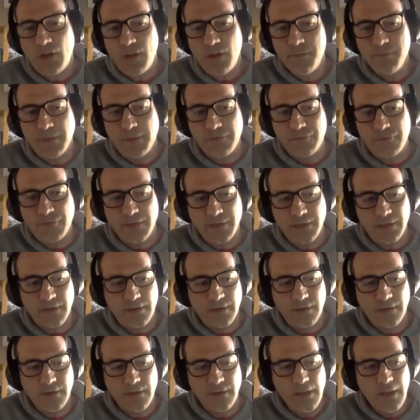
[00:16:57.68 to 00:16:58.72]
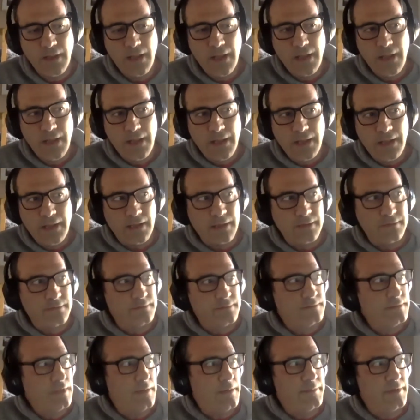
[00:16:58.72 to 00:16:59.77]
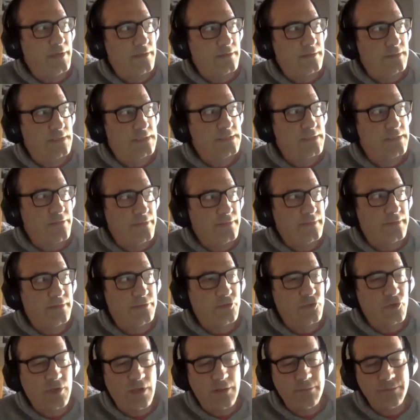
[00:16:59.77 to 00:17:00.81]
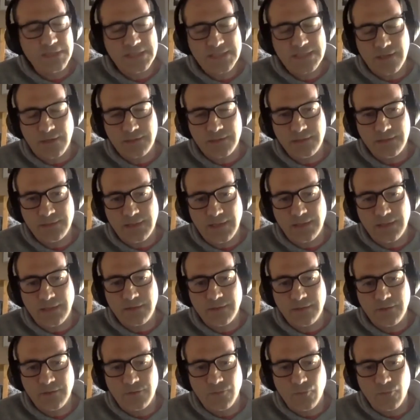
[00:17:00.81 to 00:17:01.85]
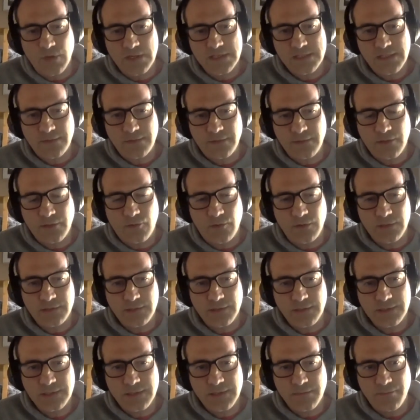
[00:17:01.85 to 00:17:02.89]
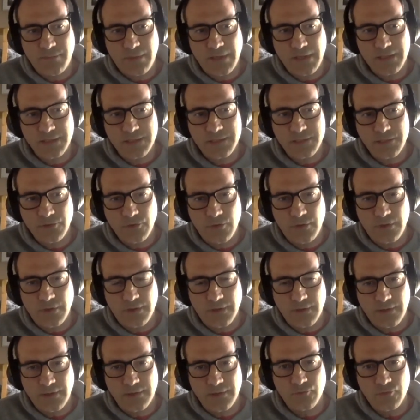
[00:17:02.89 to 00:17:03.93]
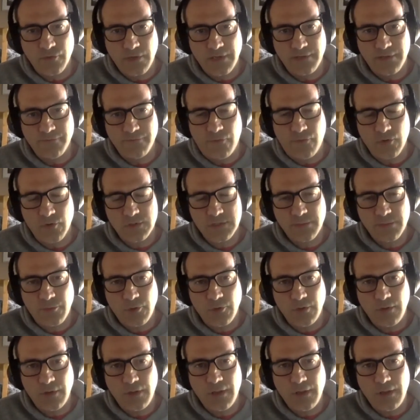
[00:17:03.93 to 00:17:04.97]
But there, and I mean, and that's the thing that you can be certain that once that the quarantine is in place, you know, and really enforceable